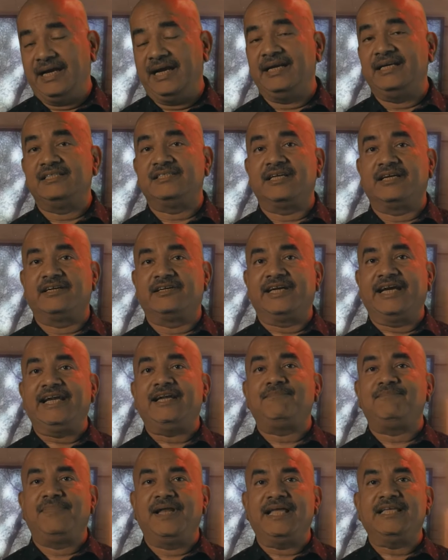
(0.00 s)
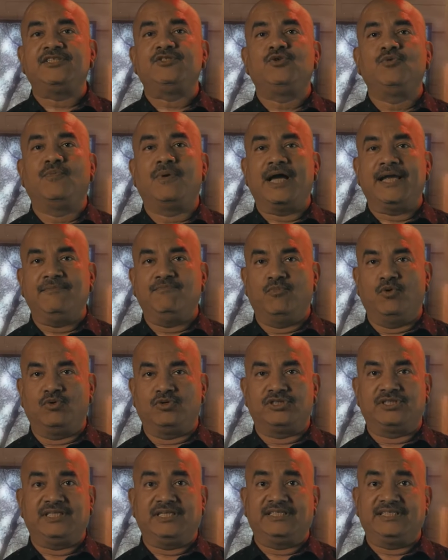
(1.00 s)
It is a great place to buy
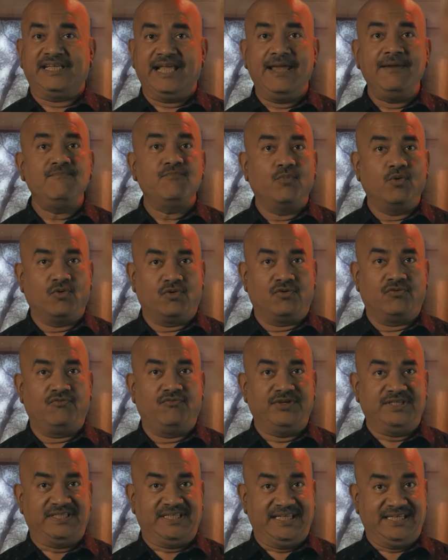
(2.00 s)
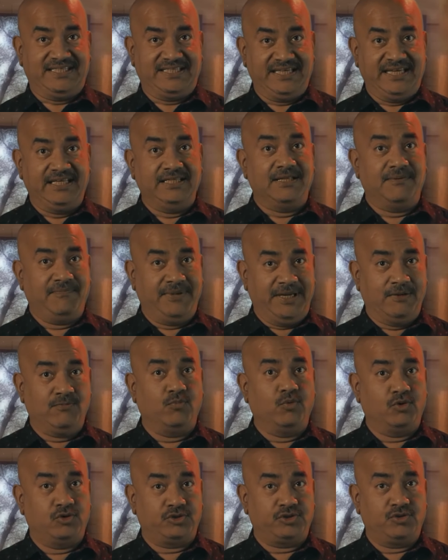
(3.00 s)
books. The same book which they see in the big
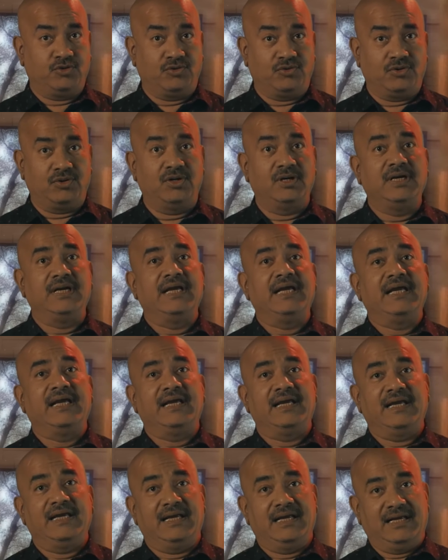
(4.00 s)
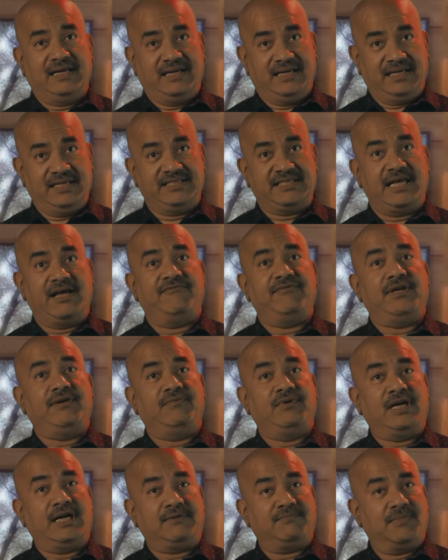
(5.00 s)
bookstore is
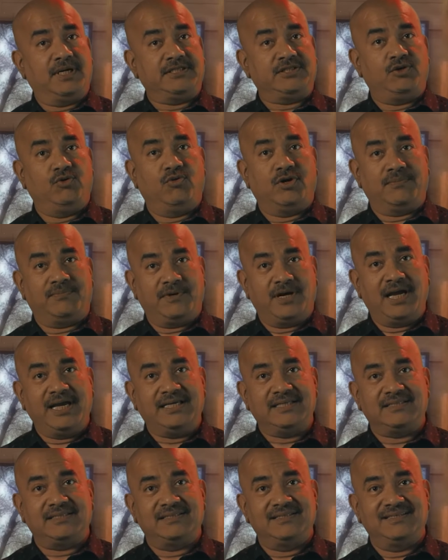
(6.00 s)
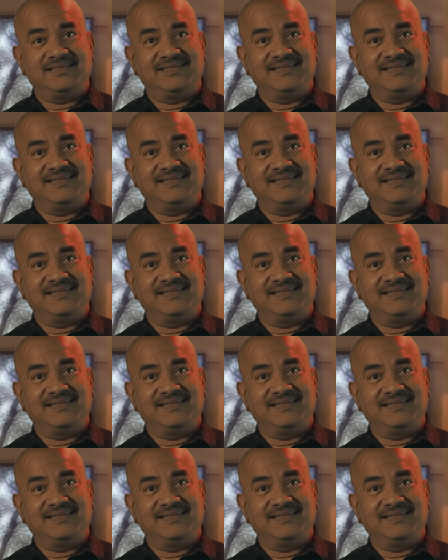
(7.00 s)
available at much lower price.